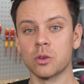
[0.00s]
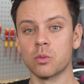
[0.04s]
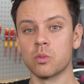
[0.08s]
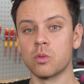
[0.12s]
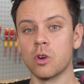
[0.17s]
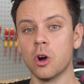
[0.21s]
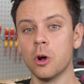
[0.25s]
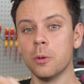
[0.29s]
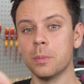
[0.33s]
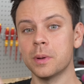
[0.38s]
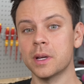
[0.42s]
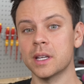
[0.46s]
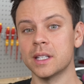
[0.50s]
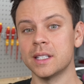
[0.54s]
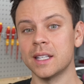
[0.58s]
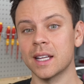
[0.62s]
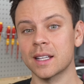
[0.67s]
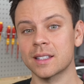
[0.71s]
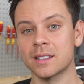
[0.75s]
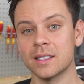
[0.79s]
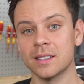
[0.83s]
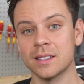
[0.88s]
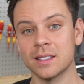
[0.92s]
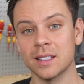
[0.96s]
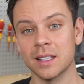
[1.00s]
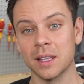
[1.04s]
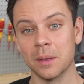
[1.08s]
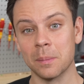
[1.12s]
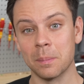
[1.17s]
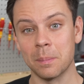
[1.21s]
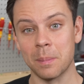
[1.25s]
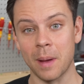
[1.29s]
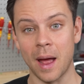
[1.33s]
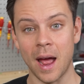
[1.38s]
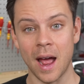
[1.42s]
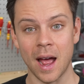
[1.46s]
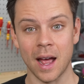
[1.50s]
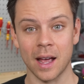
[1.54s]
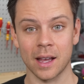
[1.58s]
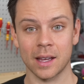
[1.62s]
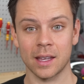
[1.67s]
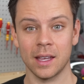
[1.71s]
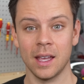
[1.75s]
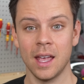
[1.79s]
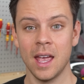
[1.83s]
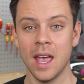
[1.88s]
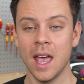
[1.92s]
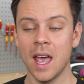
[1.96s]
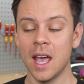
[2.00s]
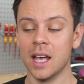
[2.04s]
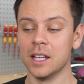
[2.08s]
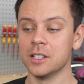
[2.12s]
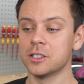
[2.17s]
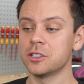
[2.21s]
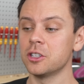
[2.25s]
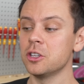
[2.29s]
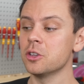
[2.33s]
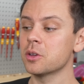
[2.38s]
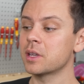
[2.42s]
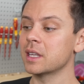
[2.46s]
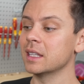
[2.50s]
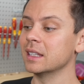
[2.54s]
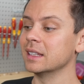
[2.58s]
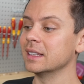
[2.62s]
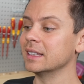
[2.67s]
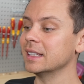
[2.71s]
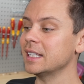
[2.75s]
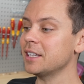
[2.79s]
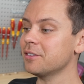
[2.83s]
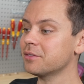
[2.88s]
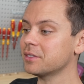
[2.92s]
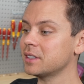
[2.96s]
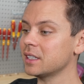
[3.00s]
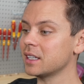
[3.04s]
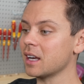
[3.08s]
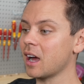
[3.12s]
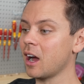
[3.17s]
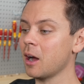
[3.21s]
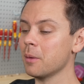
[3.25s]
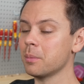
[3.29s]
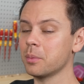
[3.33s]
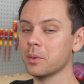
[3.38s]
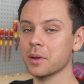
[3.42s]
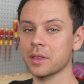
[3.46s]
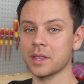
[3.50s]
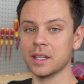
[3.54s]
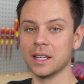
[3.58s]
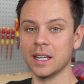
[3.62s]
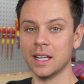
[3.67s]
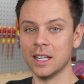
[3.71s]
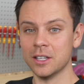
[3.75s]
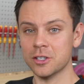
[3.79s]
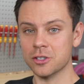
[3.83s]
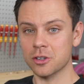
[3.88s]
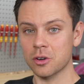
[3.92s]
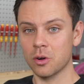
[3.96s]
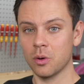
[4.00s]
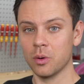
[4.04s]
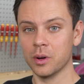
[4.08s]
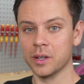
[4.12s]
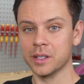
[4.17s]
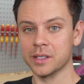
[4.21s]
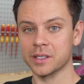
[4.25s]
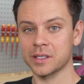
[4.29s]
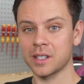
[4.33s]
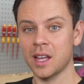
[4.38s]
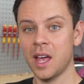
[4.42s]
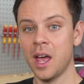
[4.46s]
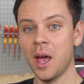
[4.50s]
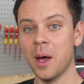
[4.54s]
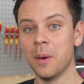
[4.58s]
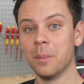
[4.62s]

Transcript: a rope connected to the back, and so you can lift it up with an engine hoist,